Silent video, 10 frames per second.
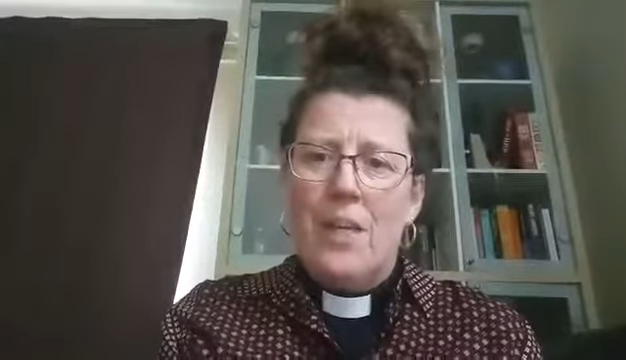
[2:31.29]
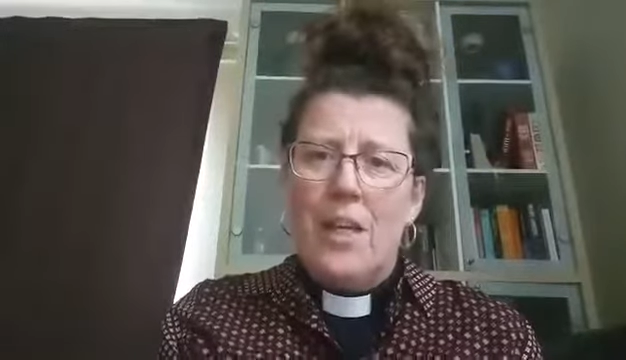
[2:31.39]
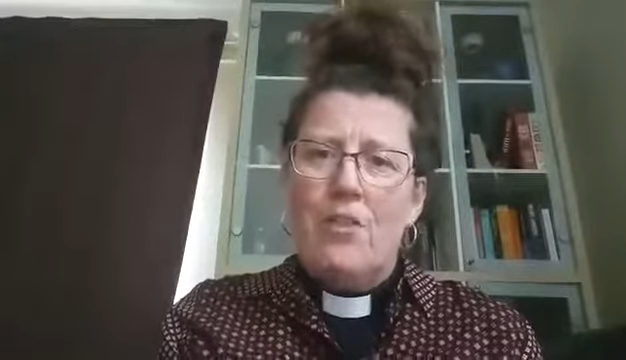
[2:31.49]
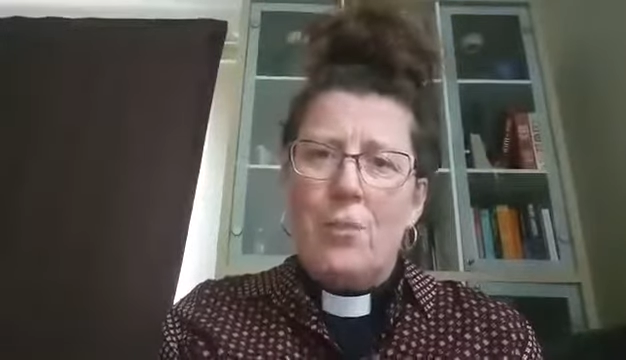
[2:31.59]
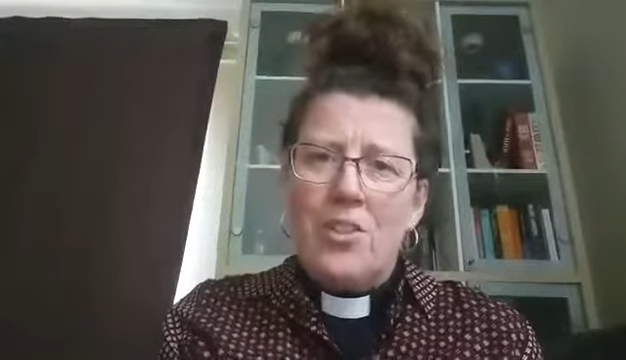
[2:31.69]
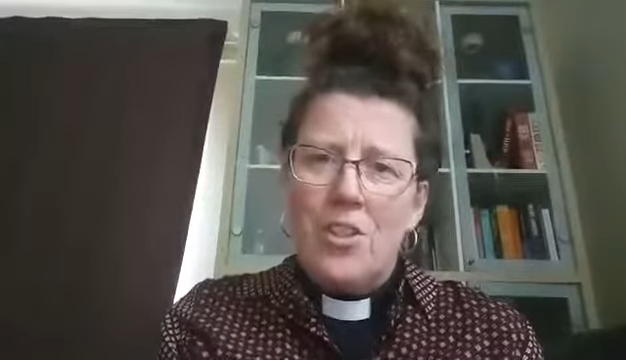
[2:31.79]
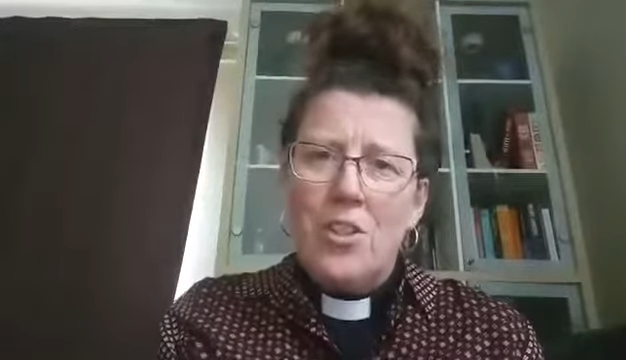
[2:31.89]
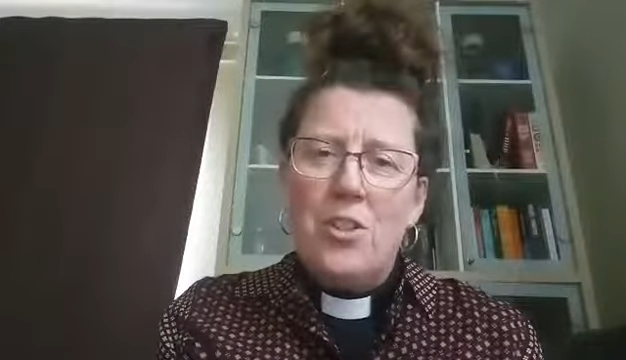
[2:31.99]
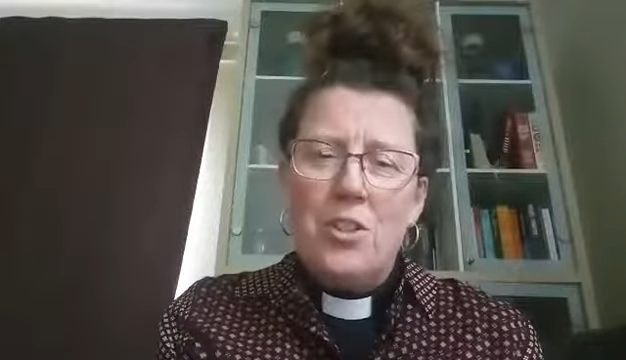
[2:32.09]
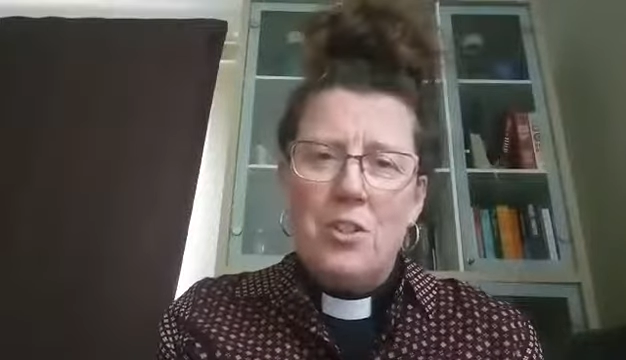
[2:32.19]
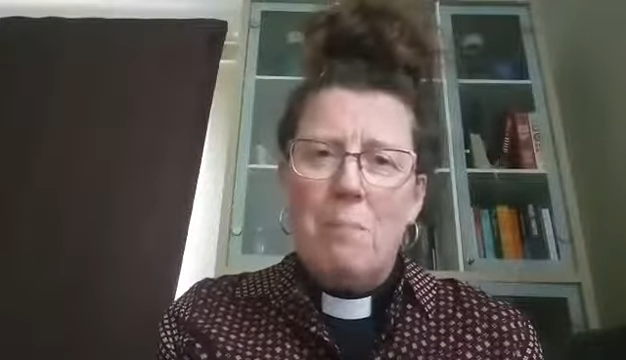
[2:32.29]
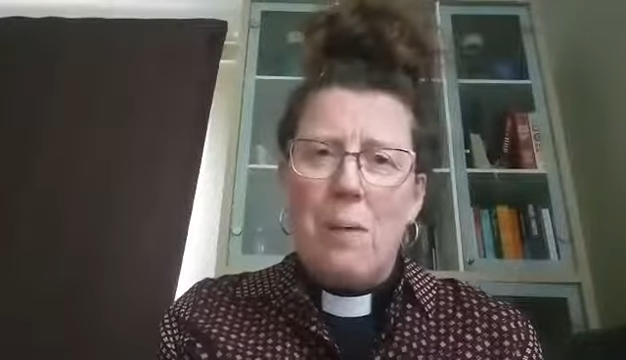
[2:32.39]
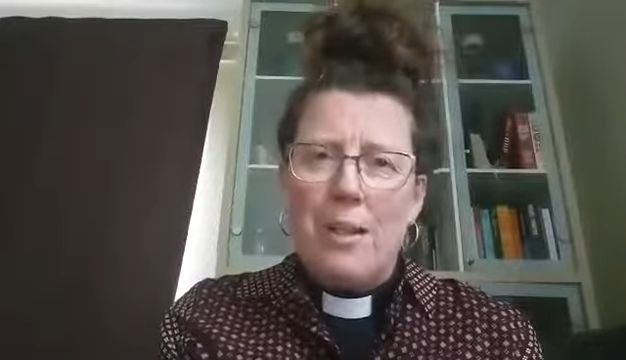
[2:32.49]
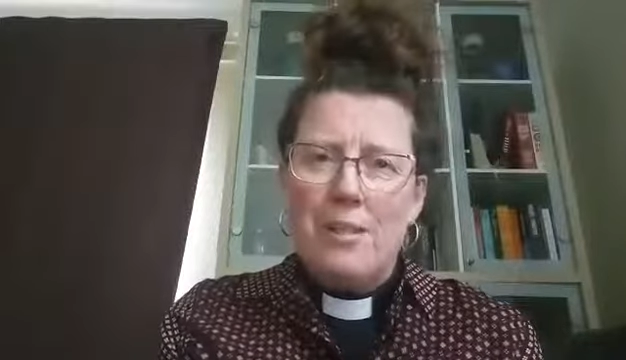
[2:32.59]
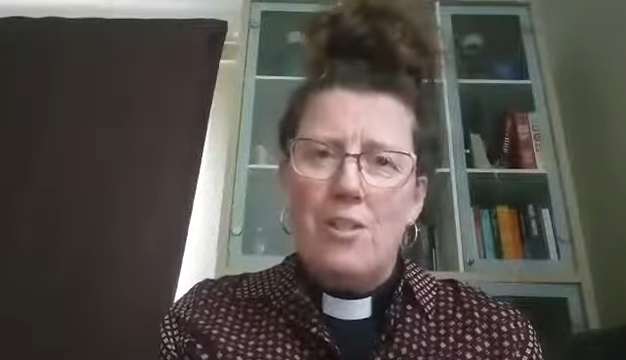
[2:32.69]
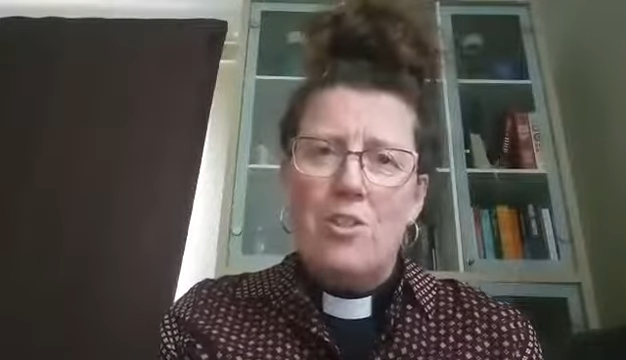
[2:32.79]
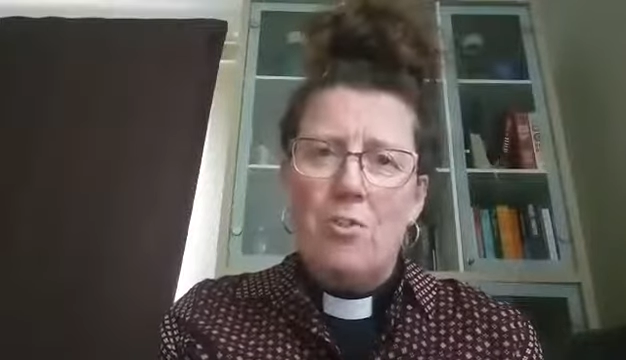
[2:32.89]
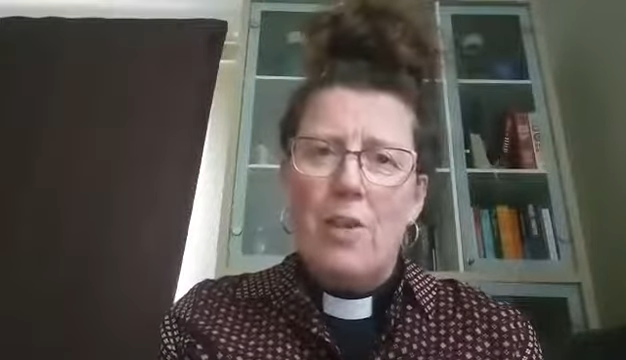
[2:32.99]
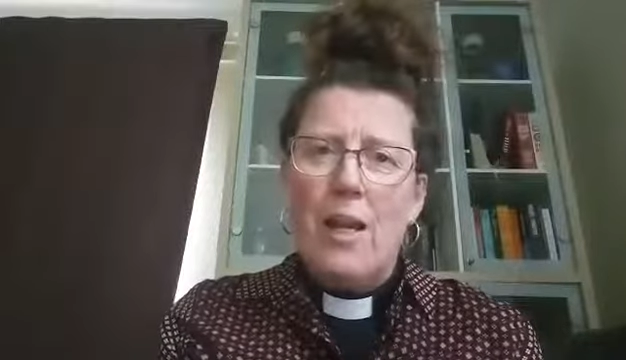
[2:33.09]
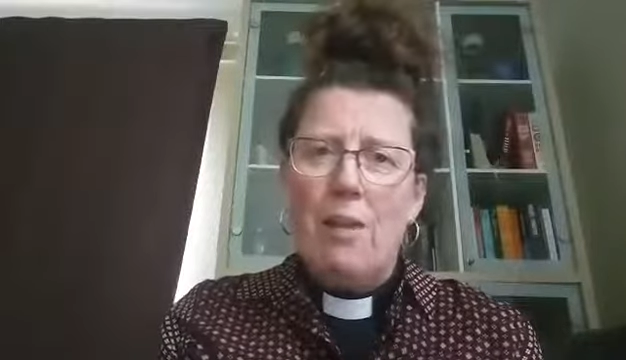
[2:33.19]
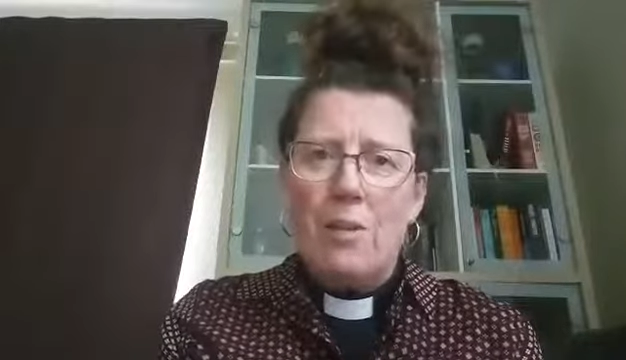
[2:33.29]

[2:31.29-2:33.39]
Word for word: If we turn this passage around,